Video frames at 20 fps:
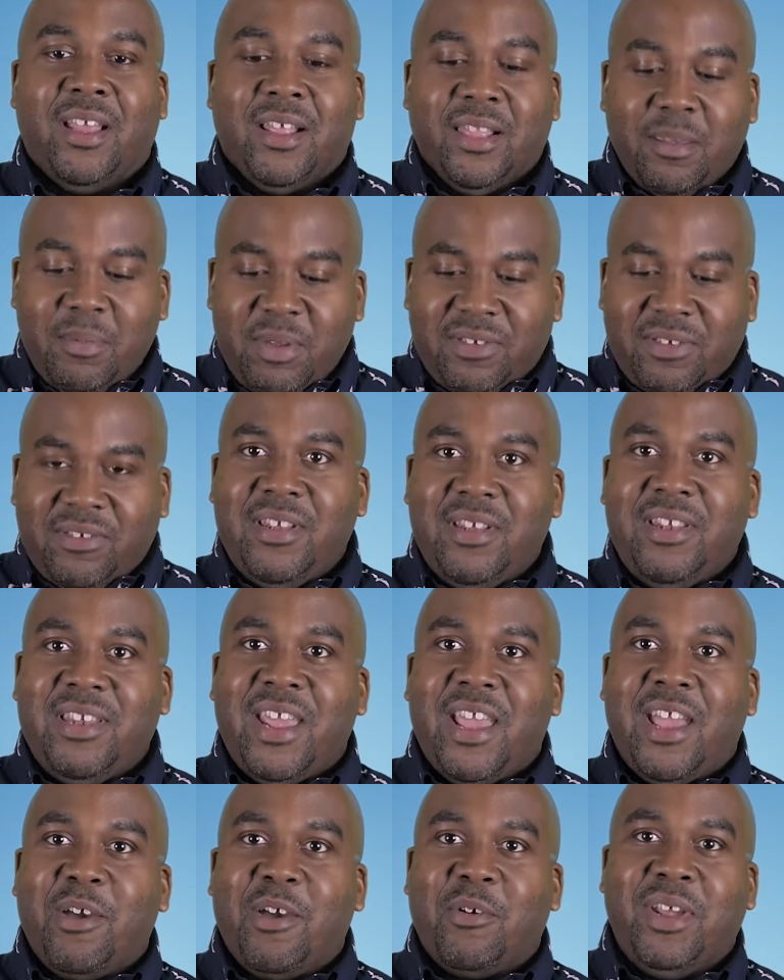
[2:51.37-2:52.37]
let me sit
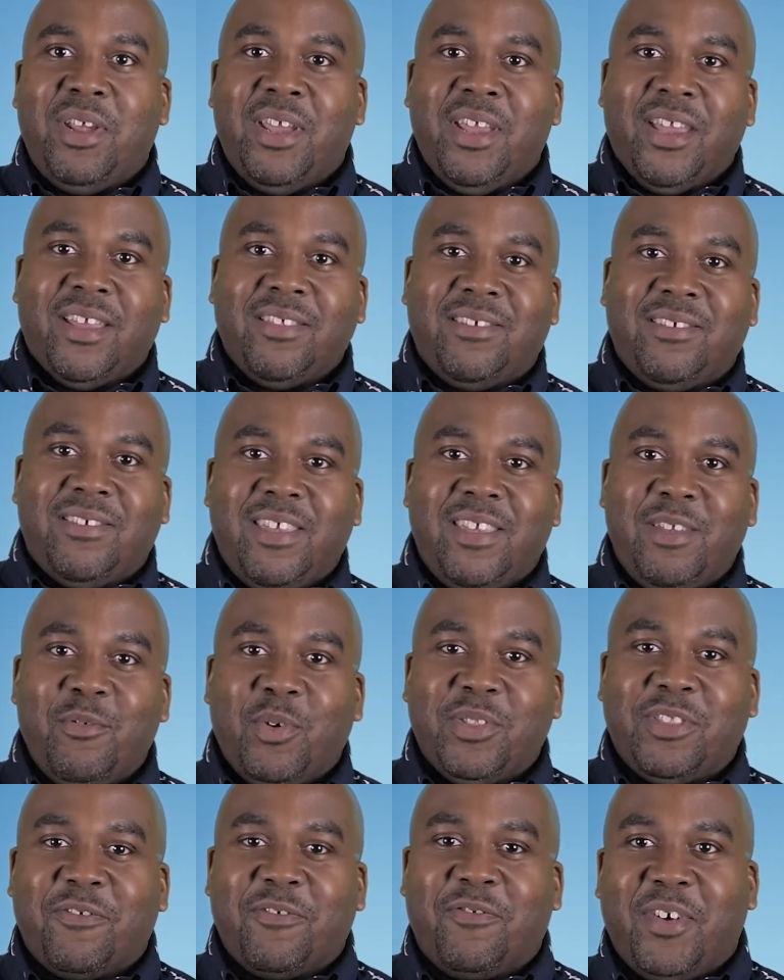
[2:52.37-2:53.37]
down and see
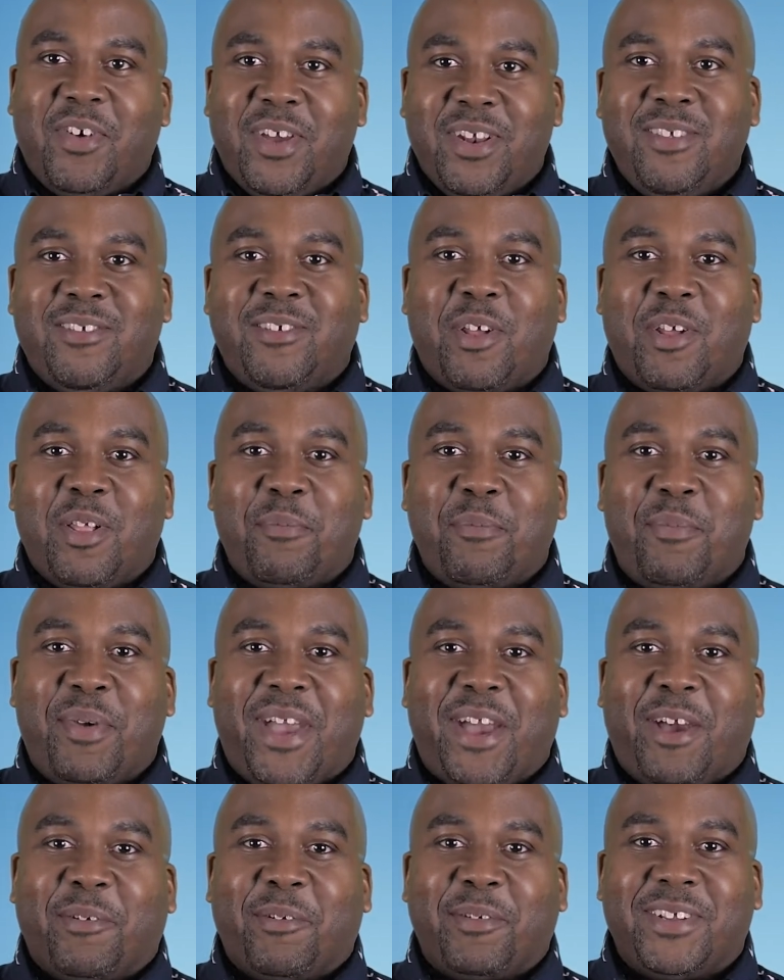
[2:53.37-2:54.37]
what the fun is all
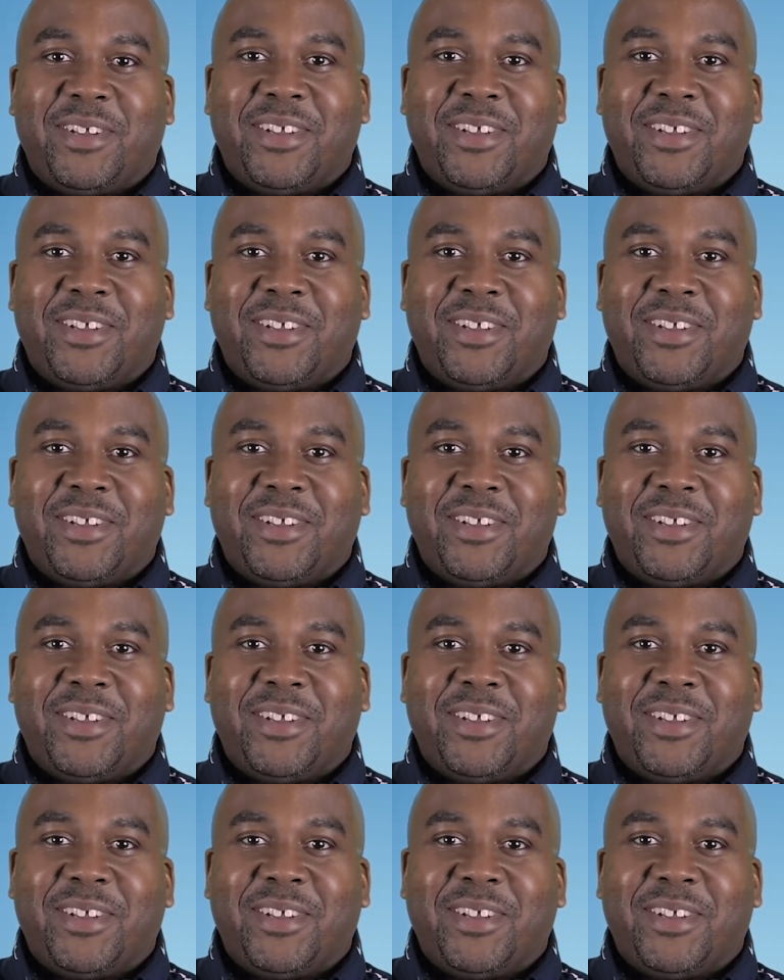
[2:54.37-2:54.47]
about.